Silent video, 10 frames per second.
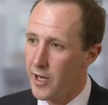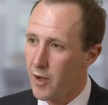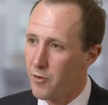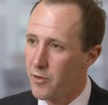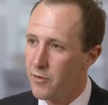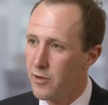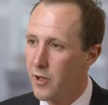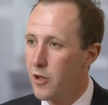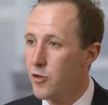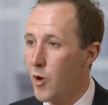in equities,
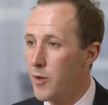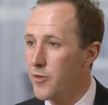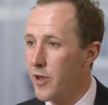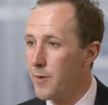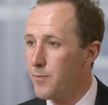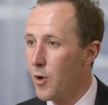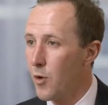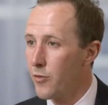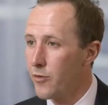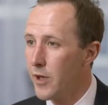20% in
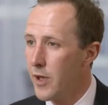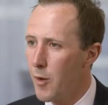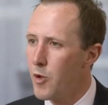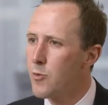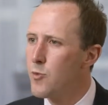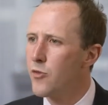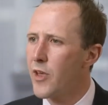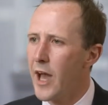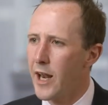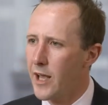bonds, and we can move
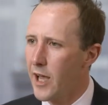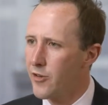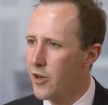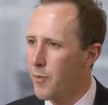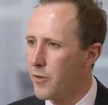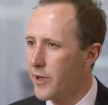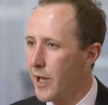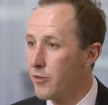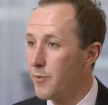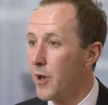that allocation up and
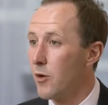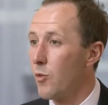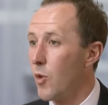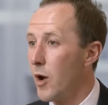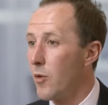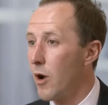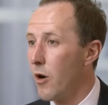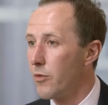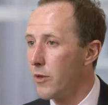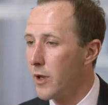down depending on where we
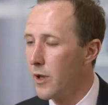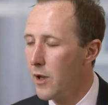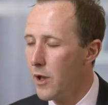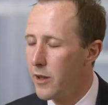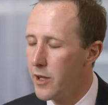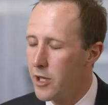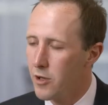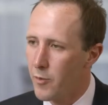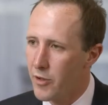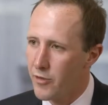are in the
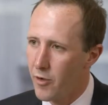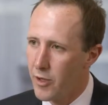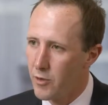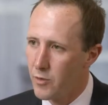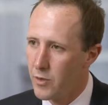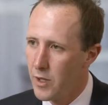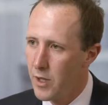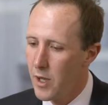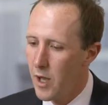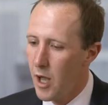economic cycle.
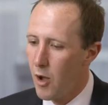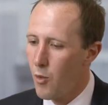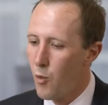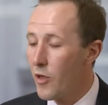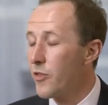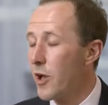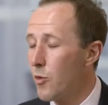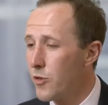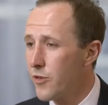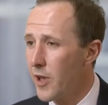One thing I
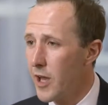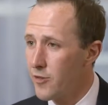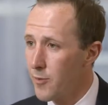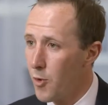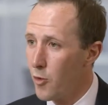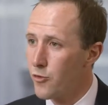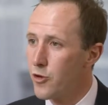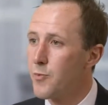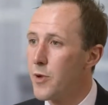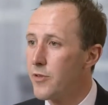would say is that bonds
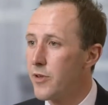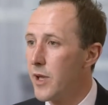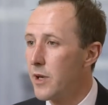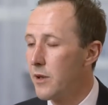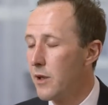should be seen